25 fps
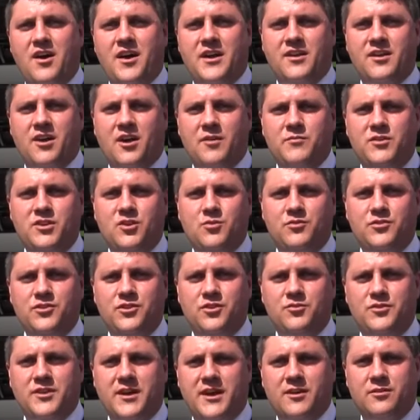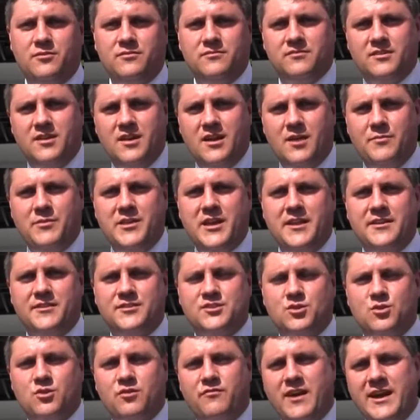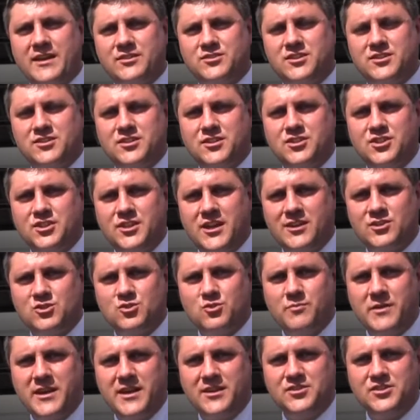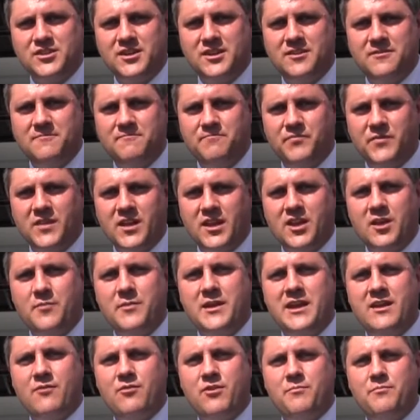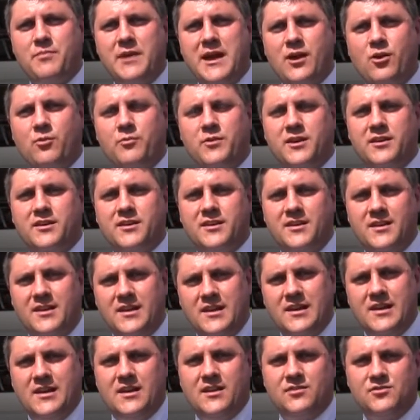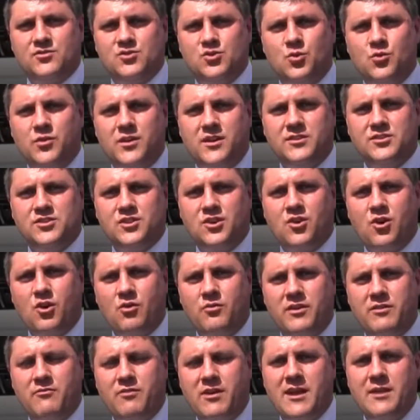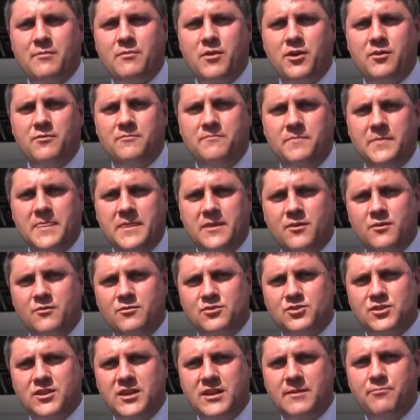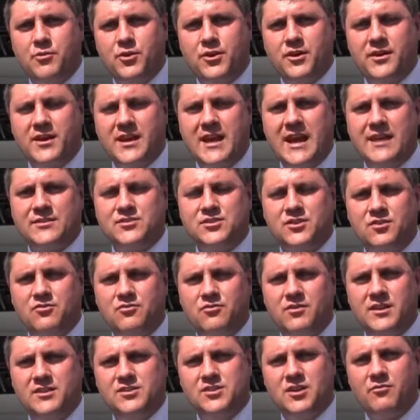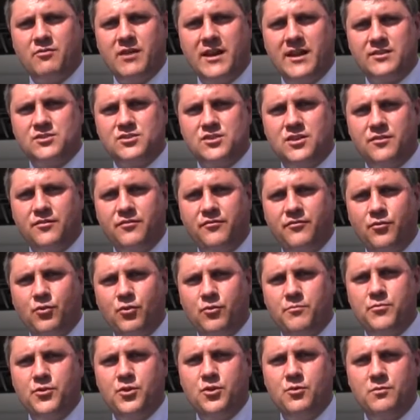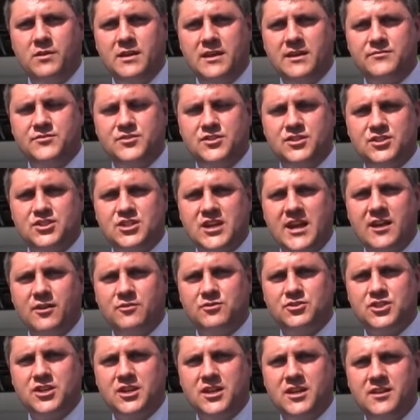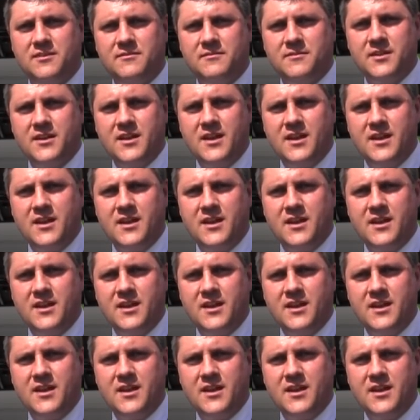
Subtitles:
Hi, I'm Youdale. I'm the editor of Access International magazine, and I'm here at Bauma talking to Corey Ramo, who's the product category director for boom lifts at JLG,